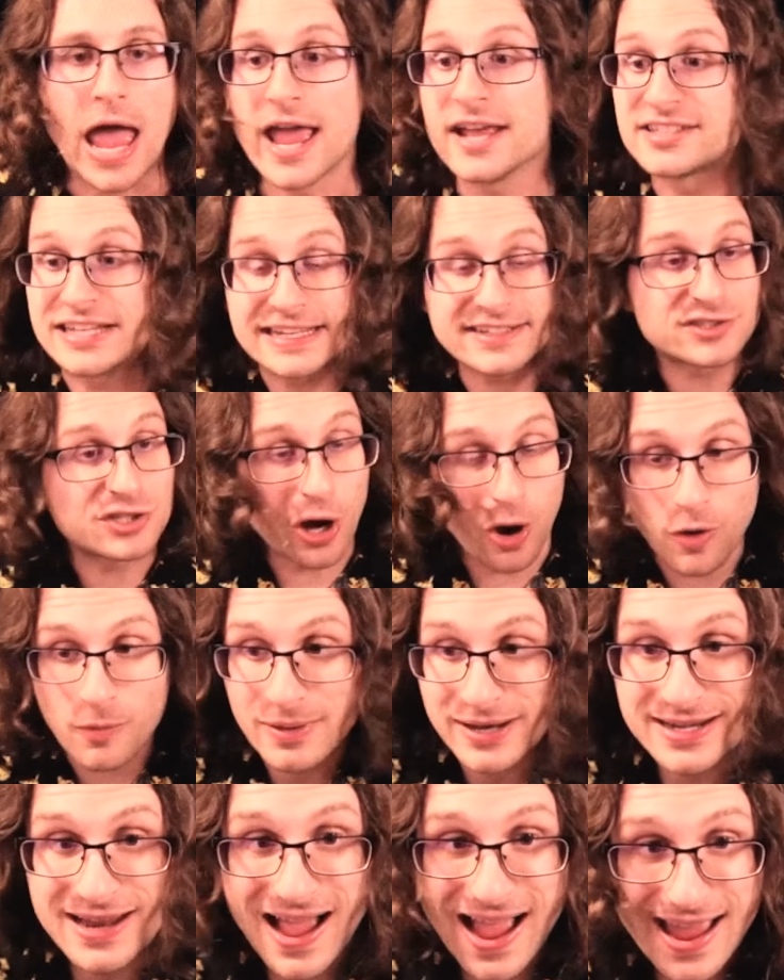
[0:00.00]
Is it
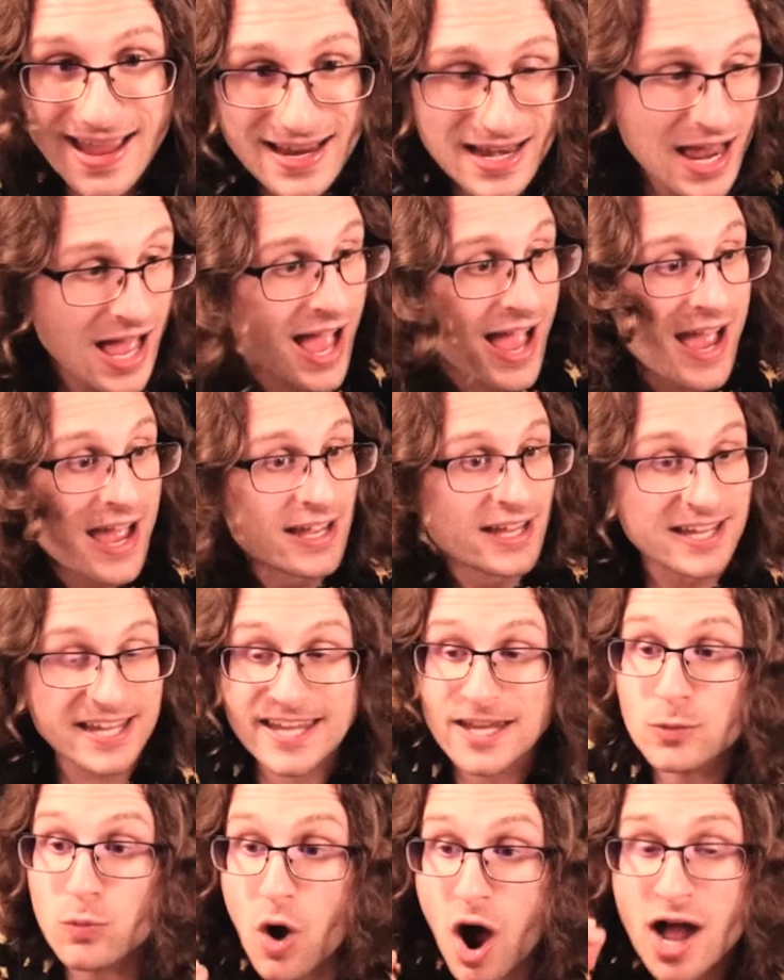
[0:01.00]
Toma night?
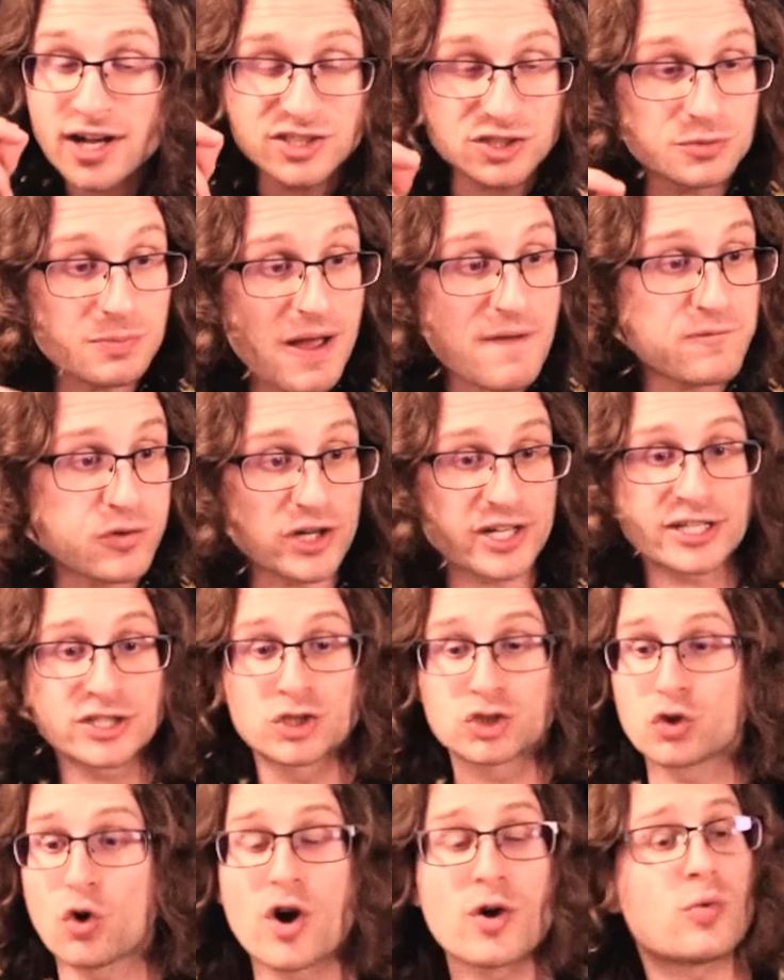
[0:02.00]
He watched my freaking
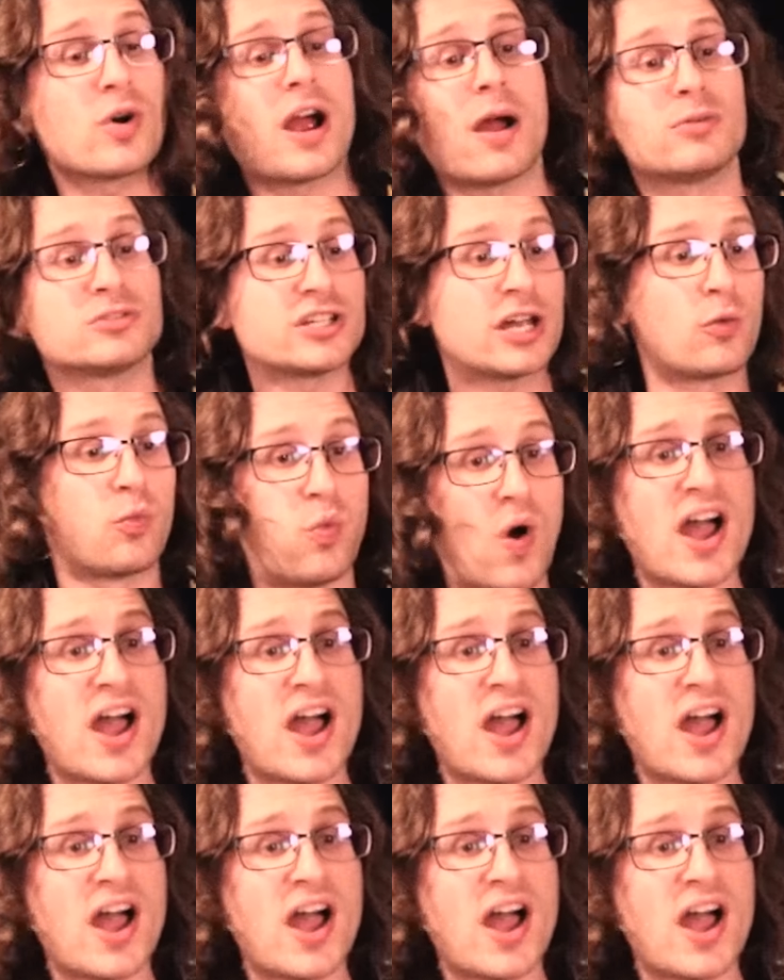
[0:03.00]
short where I was like,